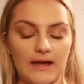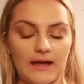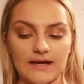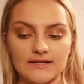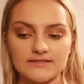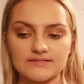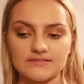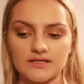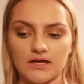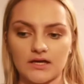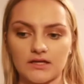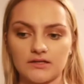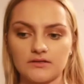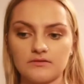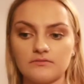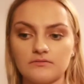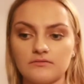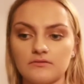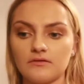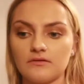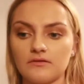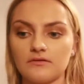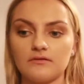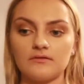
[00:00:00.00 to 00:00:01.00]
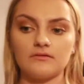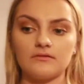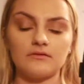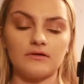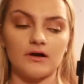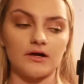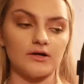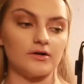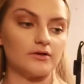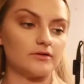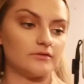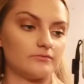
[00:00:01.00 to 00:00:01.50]
PacSun.
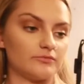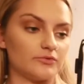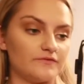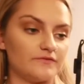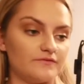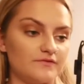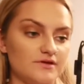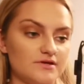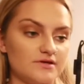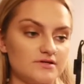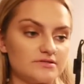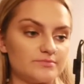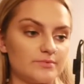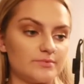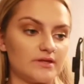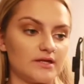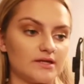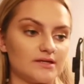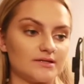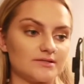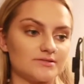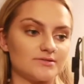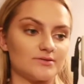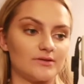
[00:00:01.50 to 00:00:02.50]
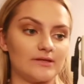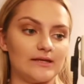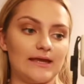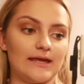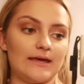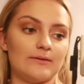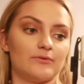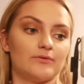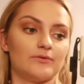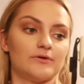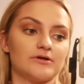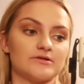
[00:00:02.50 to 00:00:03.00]
I got them confused, but then I saw the
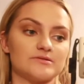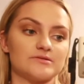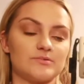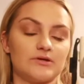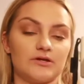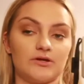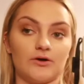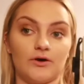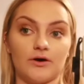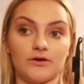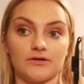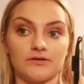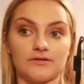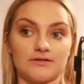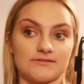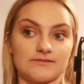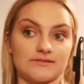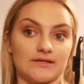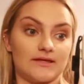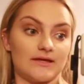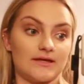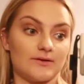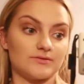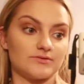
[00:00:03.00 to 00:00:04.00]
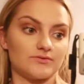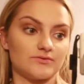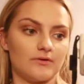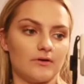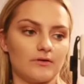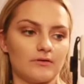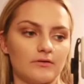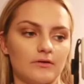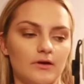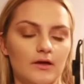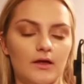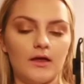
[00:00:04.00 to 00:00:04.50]
label when I was putting it on, and I was like, that was
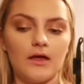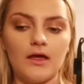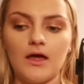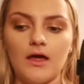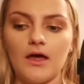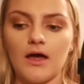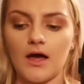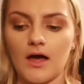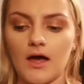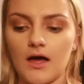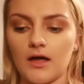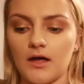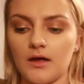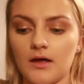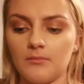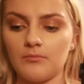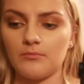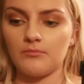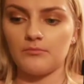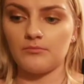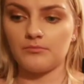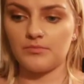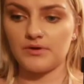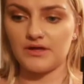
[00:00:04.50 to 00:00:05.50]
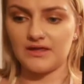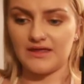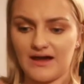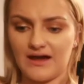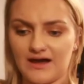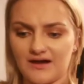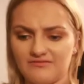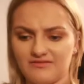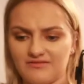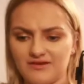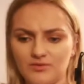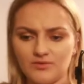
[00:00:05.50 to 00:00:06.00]
wrong. Um, but yeah,
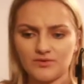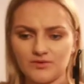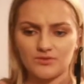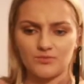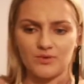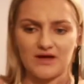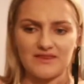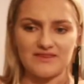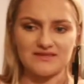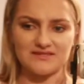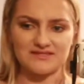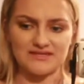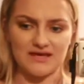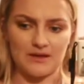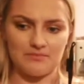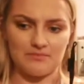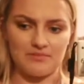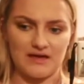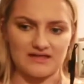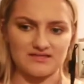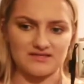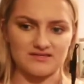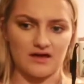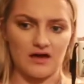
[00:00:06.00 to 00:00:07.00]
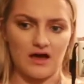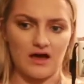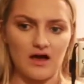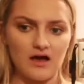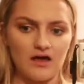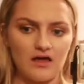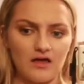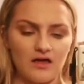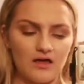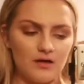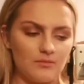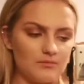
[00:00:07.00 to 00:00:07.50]
I really want the weather to get better
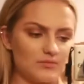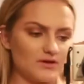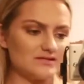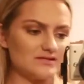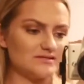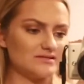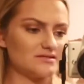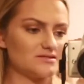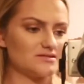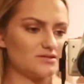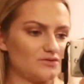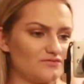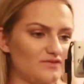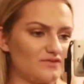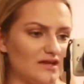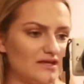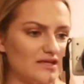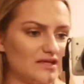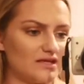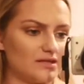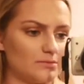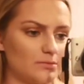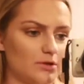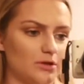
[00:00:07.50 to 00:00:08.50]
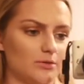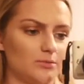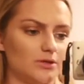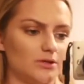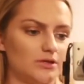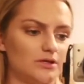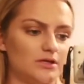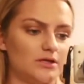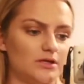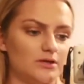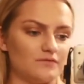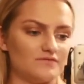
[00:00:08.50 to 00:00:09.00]
because it's so rainy at the
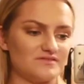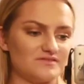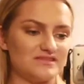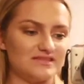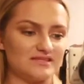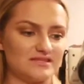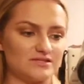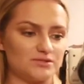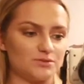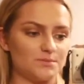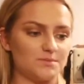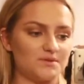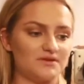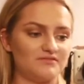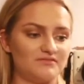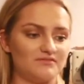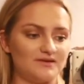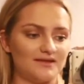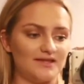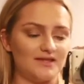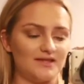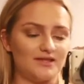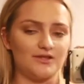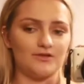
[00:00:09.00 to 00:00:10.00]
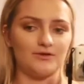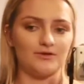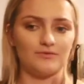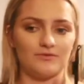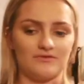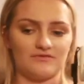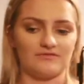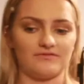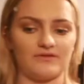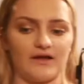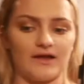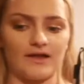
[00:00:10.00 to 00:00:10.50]
moment, and obviously this would be really cute
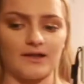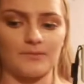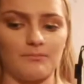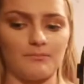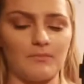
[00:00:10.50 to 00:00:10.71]
with like